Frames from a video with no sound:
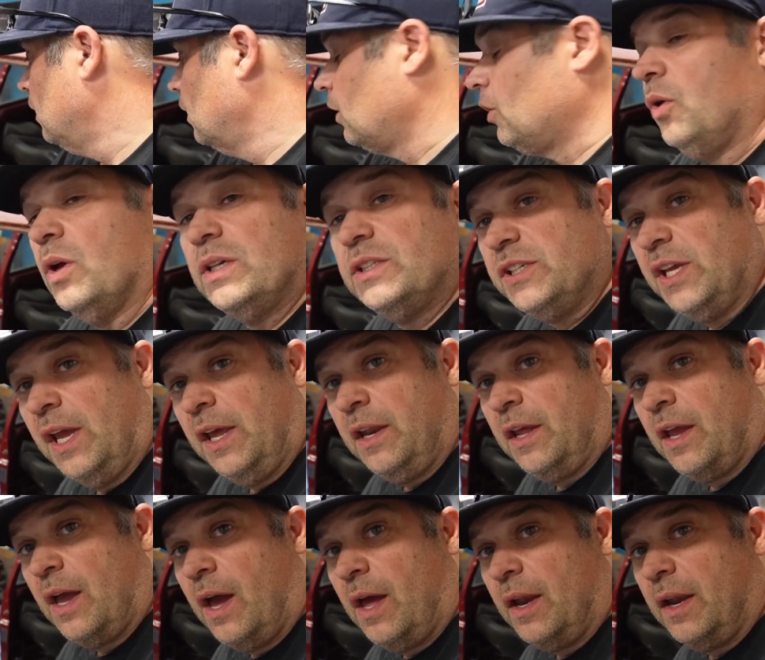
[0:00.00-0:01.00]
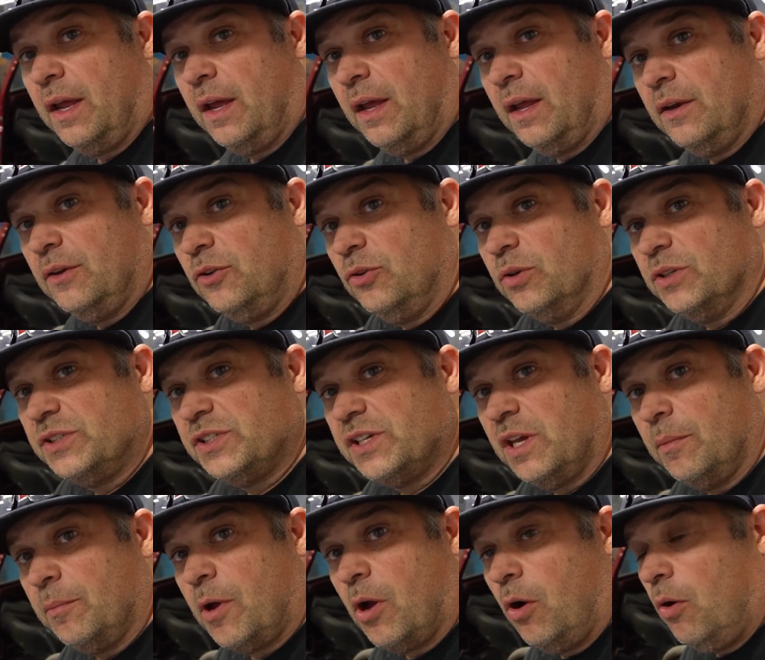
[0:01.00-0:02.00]
quick sanding on it and do a
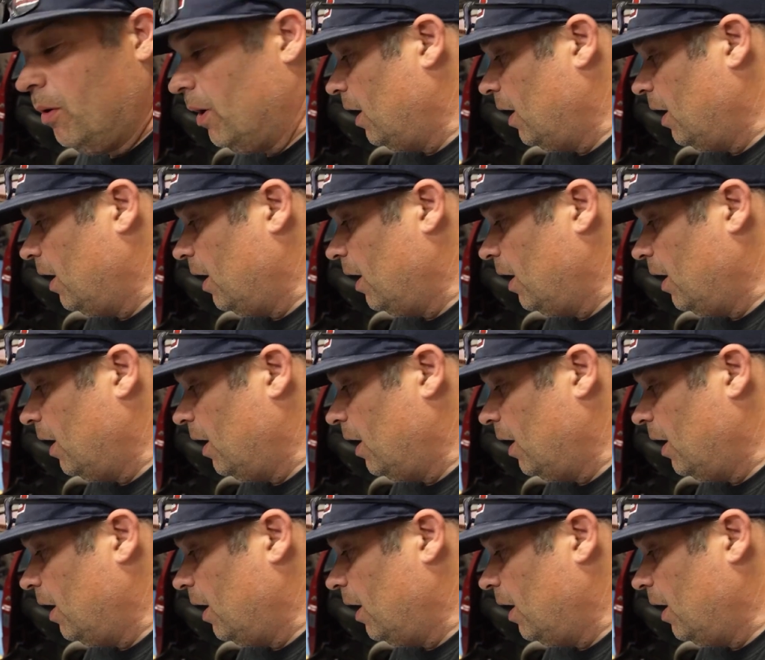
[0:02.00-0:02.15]
skim coat